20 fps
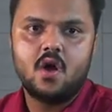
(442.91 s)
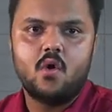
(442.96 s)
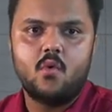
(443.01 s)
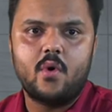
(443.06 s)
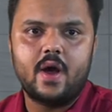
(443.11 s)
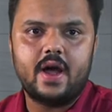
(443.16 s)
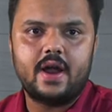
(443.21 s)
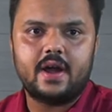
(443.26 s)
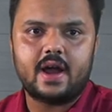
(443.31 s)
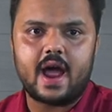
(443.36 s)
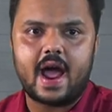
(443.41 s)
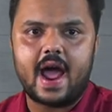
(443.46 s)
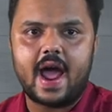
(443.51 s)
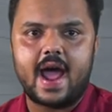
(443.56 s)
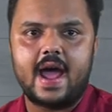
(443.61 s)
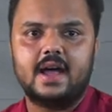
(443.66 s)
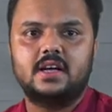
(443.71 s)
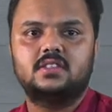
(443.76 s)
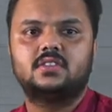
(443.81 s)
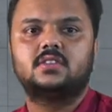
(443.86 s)

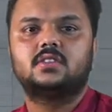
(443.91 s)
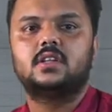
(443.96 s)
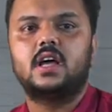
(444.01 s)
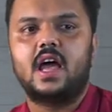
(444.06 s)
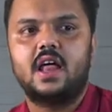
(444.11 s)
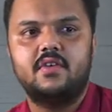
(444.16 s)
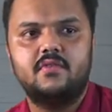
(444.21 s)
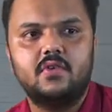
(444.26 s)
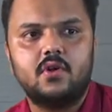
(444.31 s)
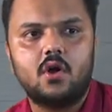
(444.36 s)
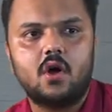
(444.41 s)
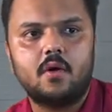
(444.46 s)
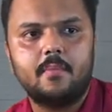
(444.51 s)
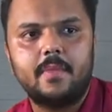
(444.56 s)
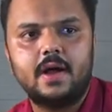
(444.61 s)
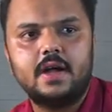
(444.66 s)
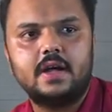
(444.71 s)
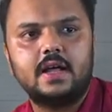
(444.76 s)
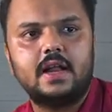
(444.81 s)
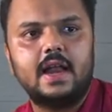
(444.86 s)
whereas
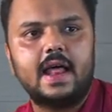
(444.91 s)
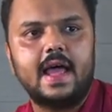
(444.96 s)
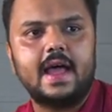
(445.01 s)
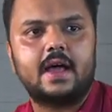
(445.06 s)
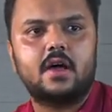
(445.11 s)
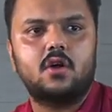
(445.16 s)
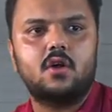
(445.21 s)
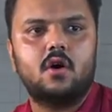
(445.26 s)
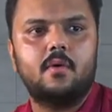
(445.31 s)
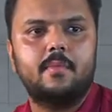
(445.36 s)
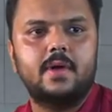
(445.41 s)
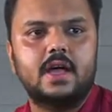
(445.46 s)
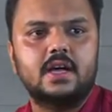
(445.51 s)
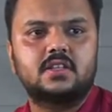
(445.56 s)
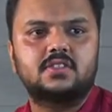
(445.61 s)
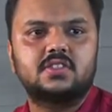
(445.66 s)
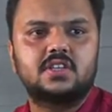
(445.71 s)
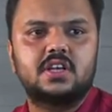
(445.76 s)
environmental economics